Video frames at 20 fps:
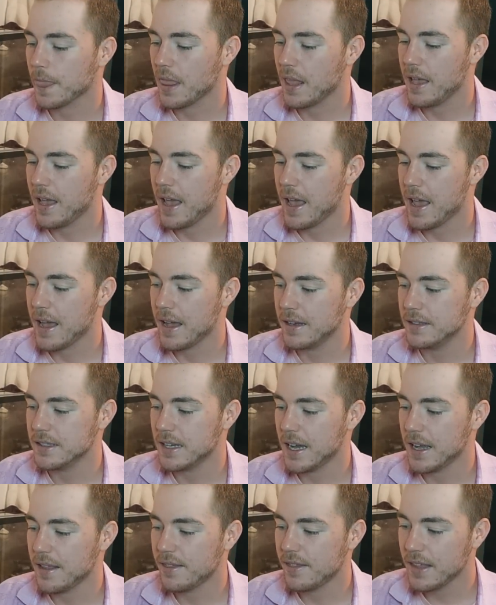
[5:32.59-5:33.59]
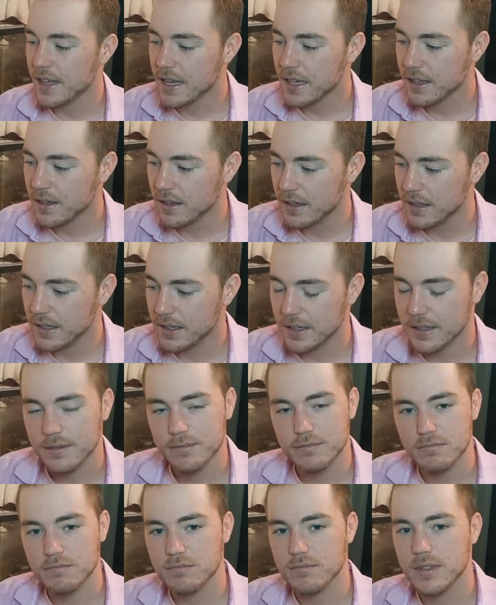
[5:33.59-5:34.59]
and I think
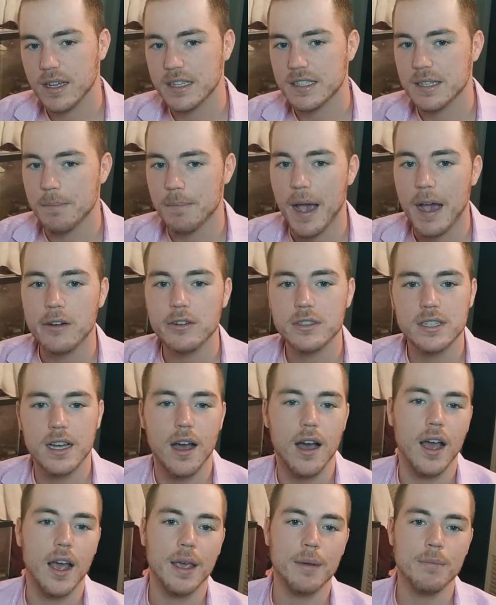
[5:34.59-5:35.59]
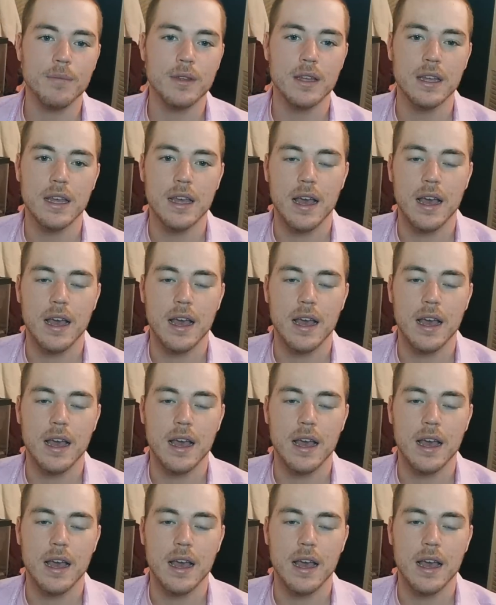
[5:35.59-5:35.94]
it's about time.